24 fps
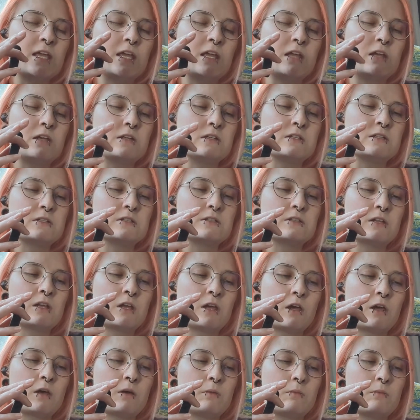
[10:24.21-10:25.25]
And
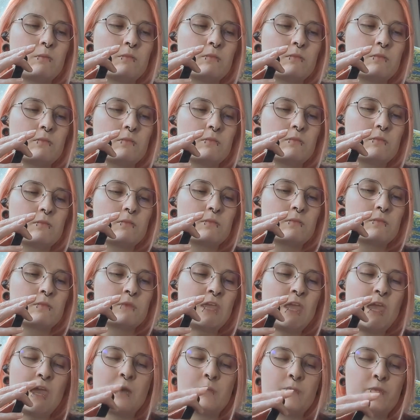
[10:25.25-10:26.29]

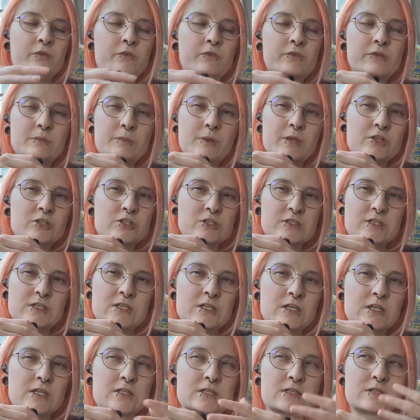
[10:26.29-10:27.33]
yeah, I'm 50 pages
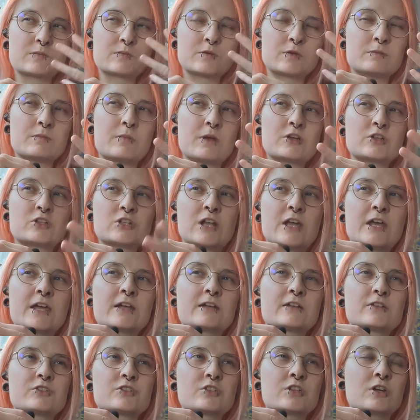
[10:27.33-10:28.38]
in, and it's pretty much
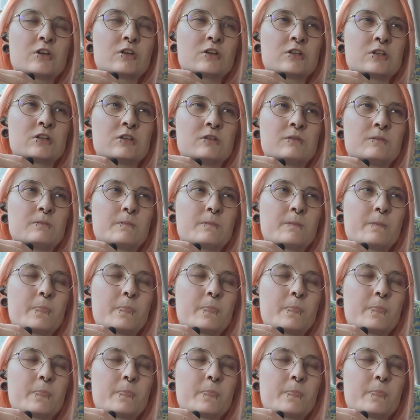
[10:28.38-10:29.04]
like she got a